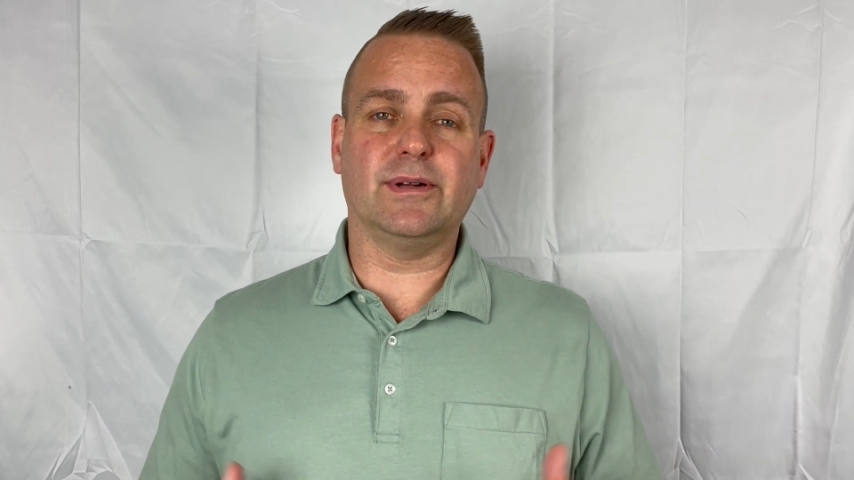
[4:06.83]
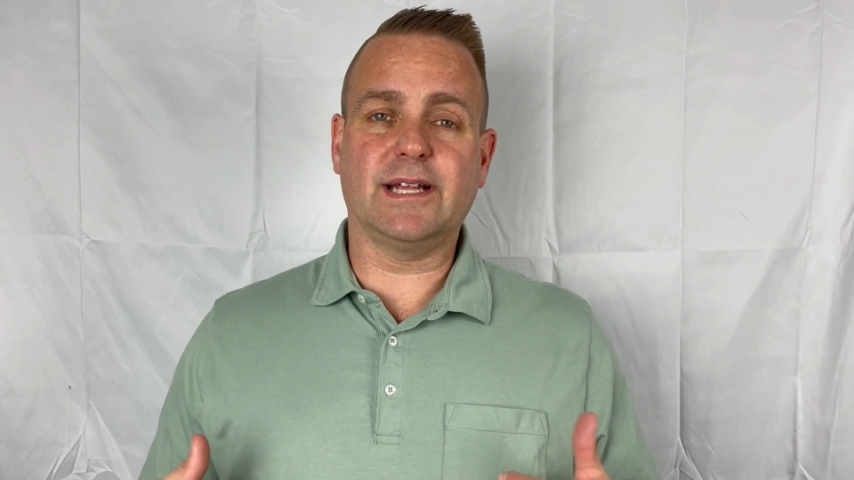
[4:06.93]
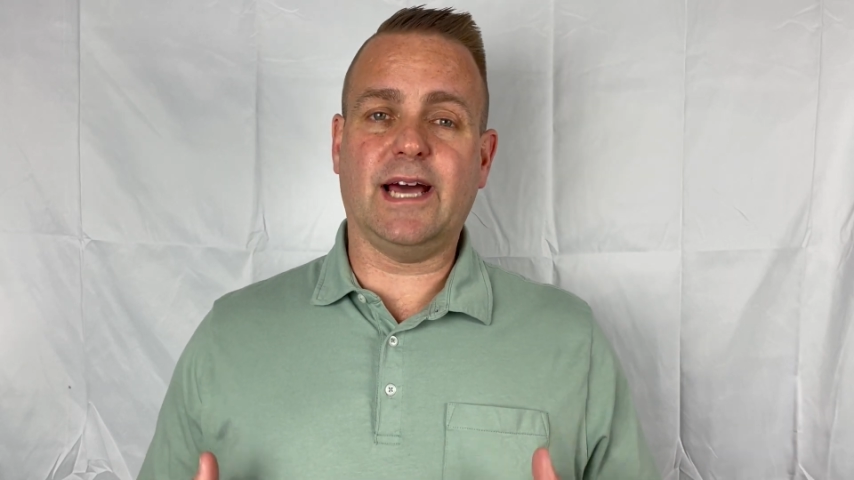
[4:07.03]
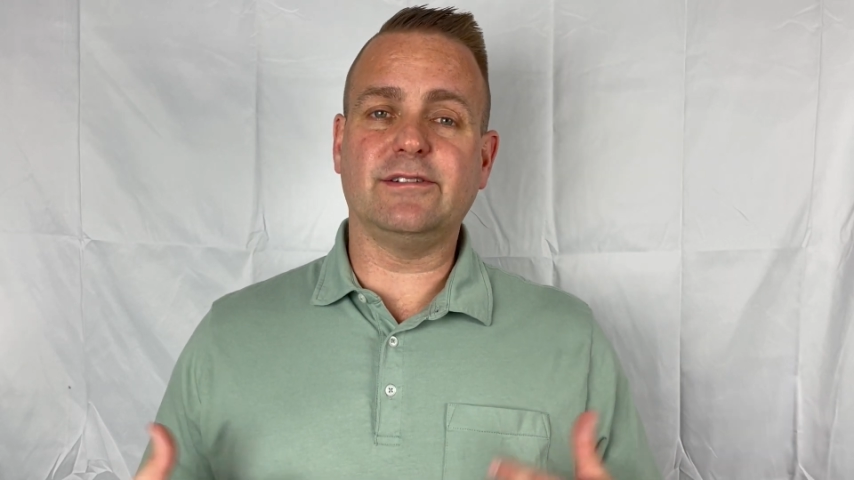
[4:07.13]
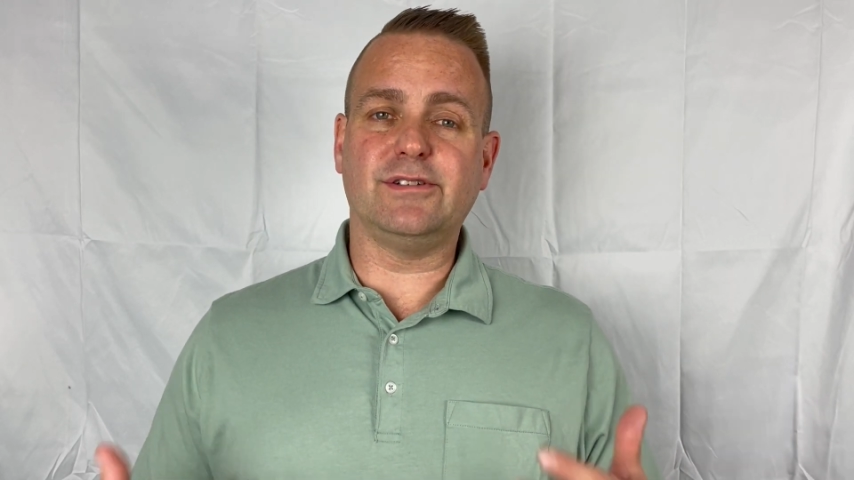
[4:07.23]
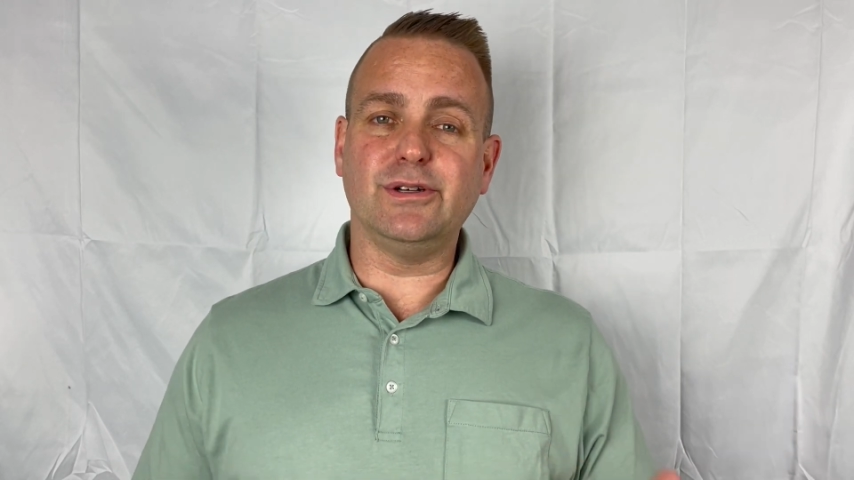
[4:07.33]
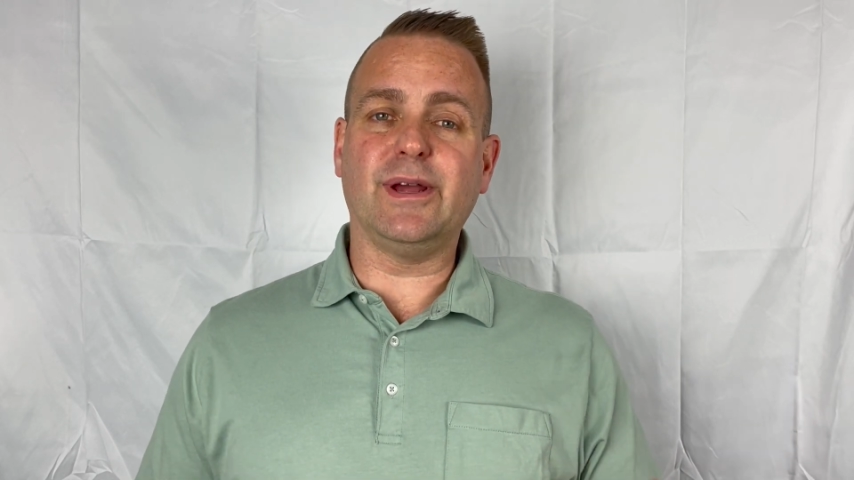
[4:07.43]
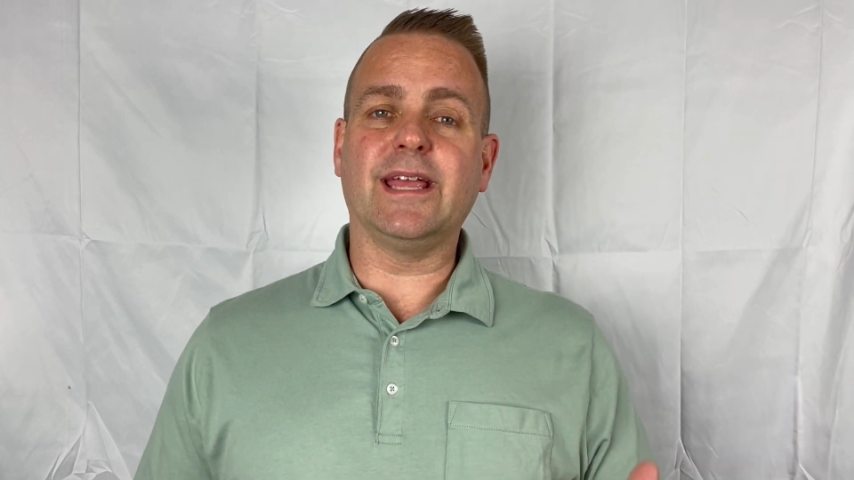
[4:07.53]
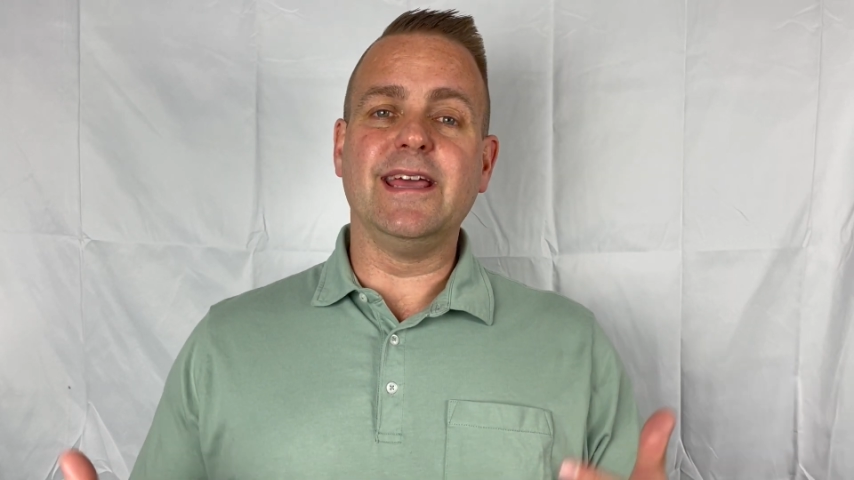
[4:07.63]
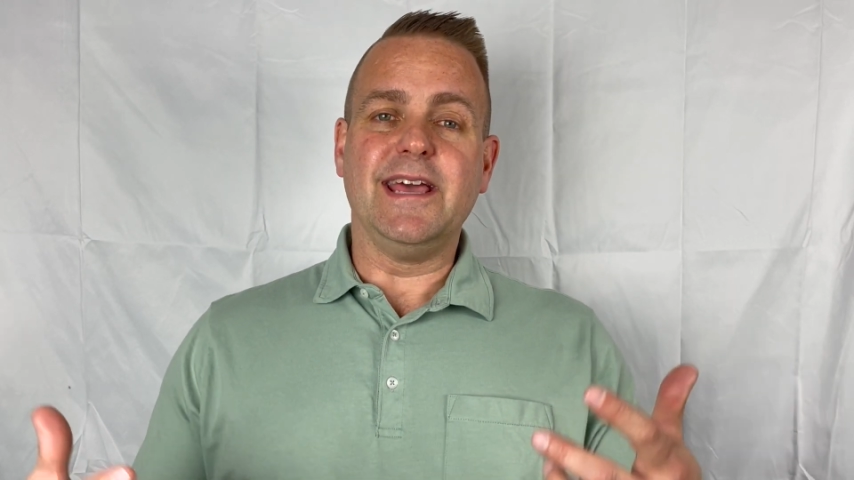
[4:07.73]
what God's
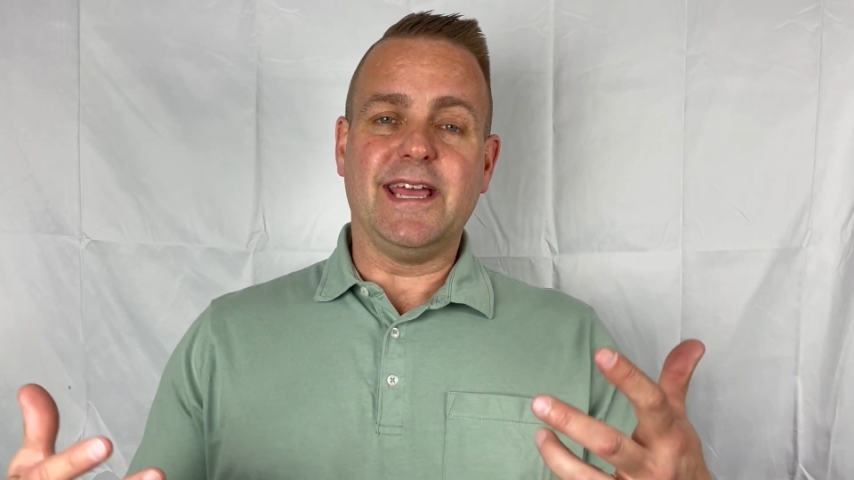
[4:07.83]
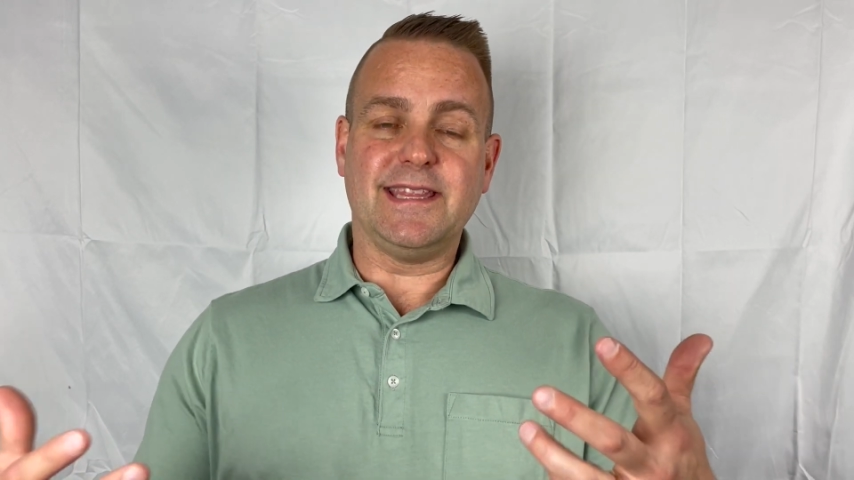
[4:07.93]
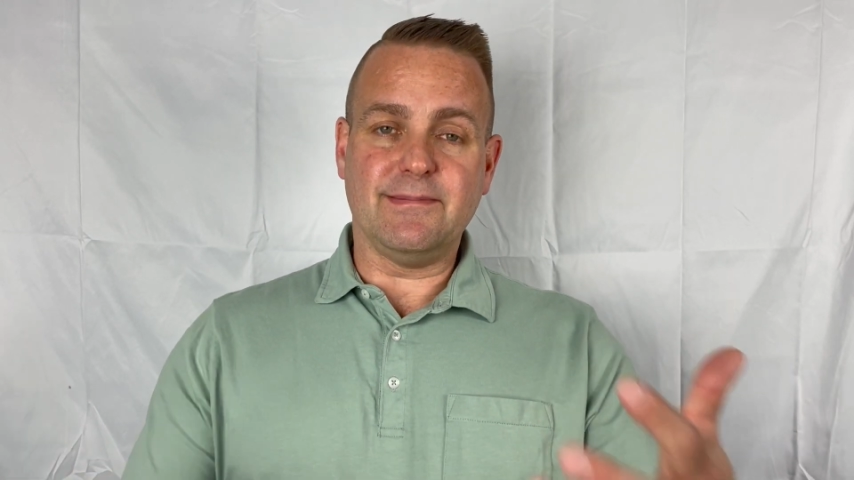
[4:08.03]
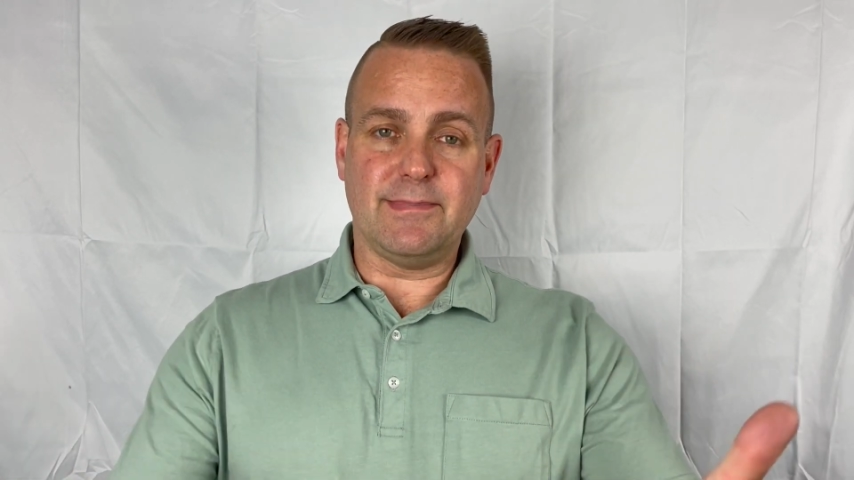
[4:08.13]
doing in the